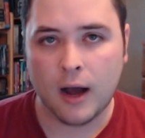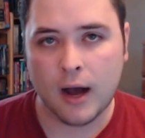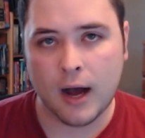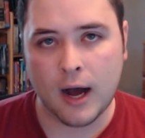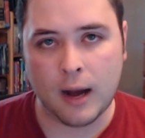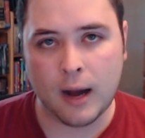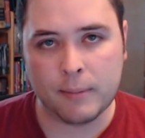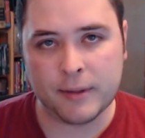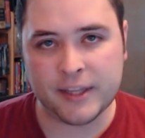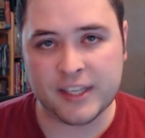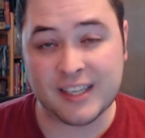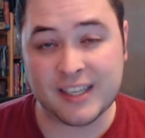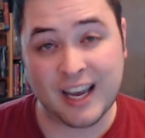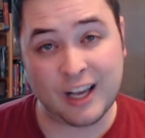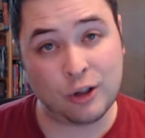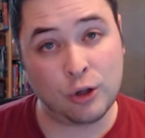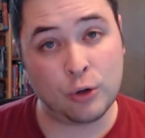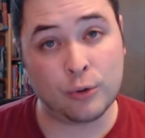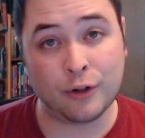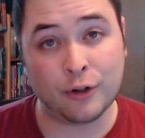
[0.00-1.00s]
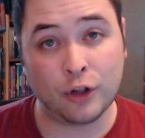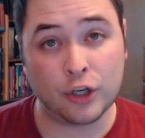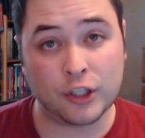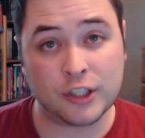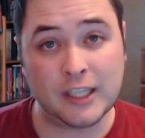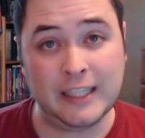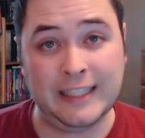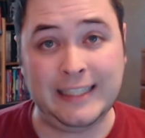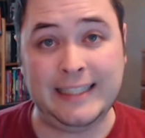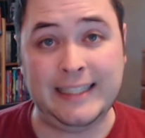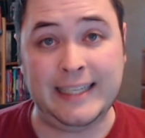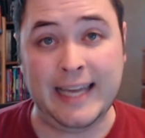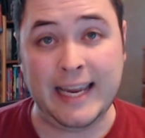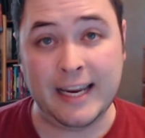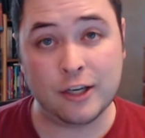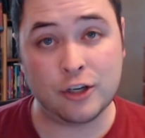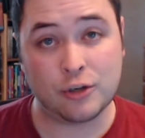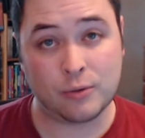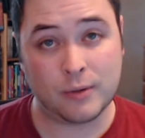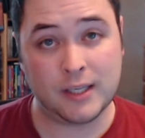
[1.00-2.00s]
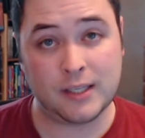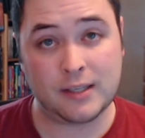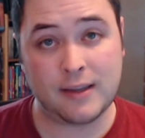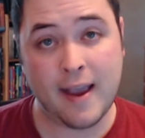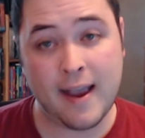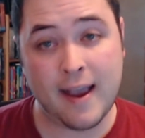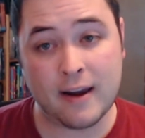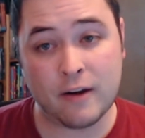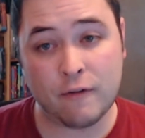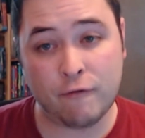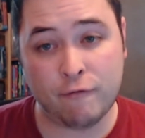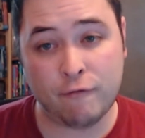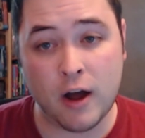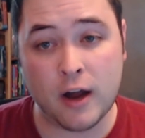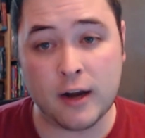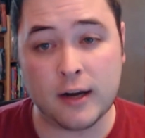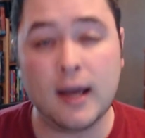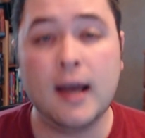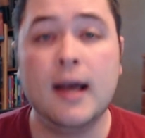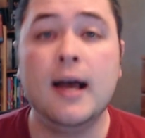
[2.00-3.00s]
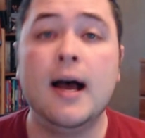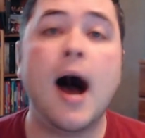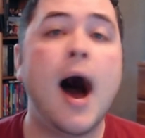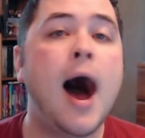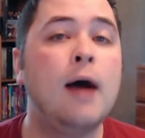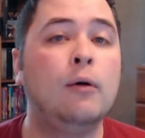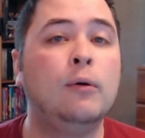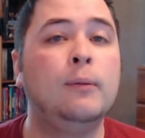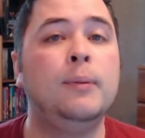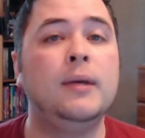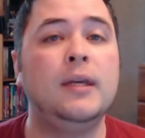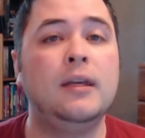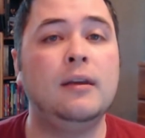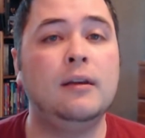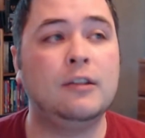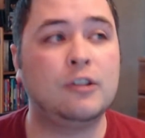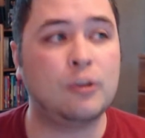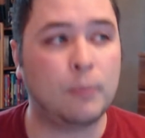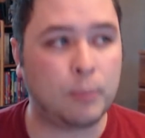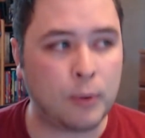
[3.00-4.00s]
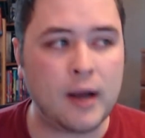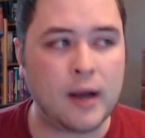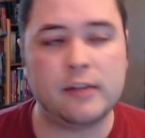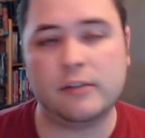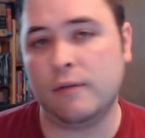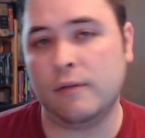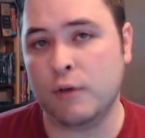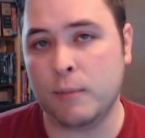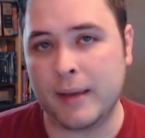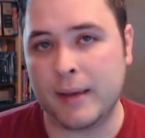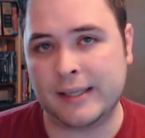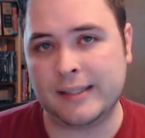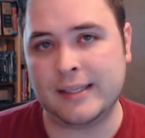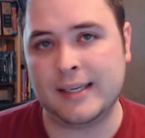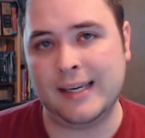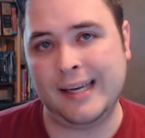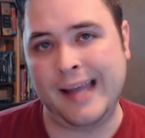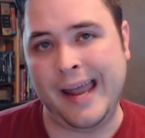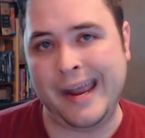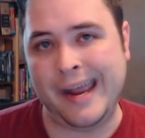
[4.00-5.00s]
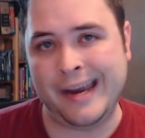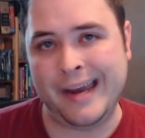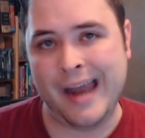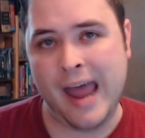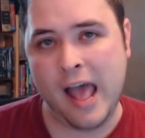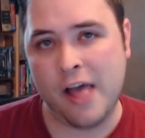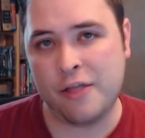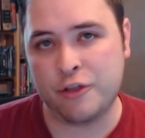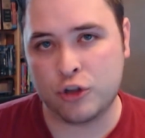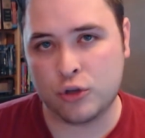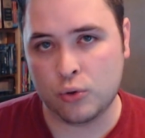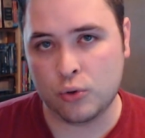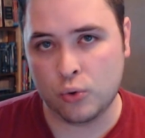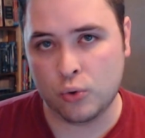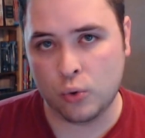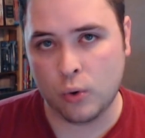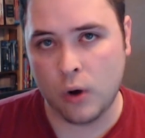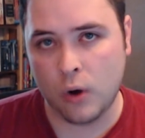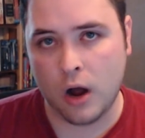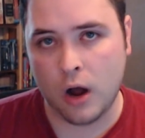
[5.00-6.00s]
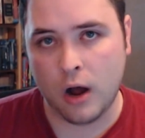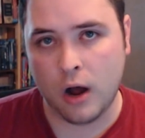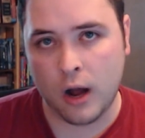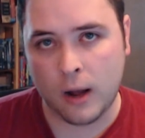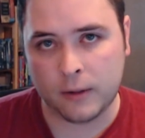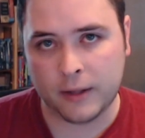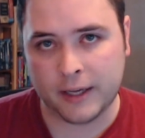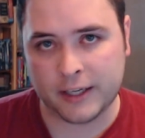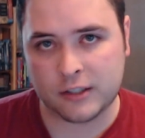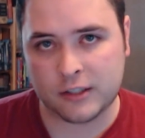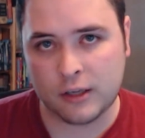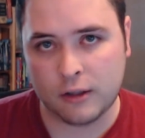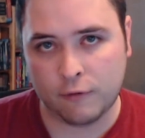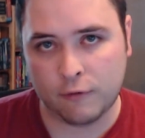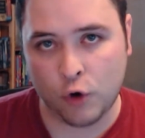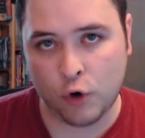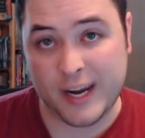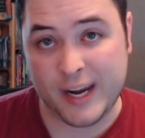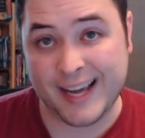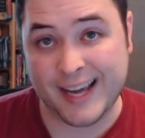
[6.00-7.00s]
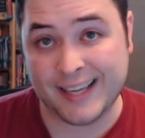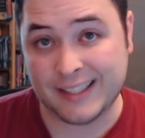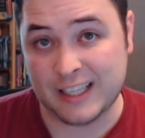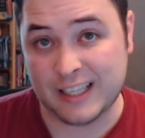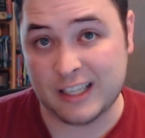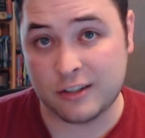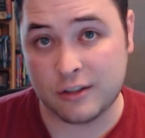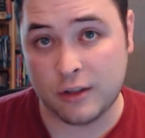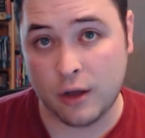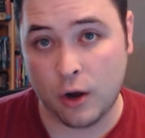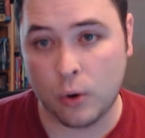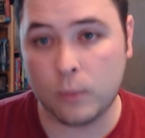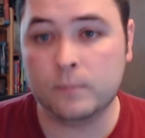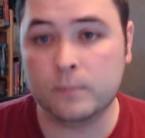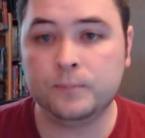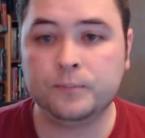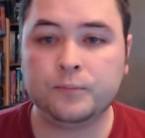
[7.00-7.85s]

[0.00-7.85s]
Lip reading: but the Cyclone looks dangerous and fun. I would be surprised if he makes it into Legacy of the Void as is, though.